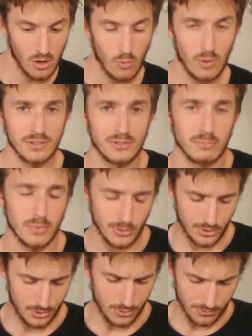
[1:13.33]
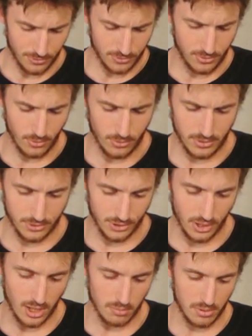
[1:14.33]
what is your most useful tool in the
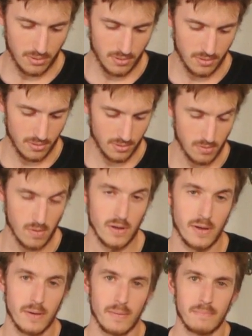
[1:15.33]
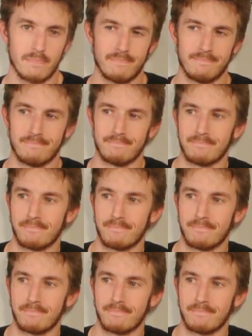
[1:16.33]
shop? Hmm.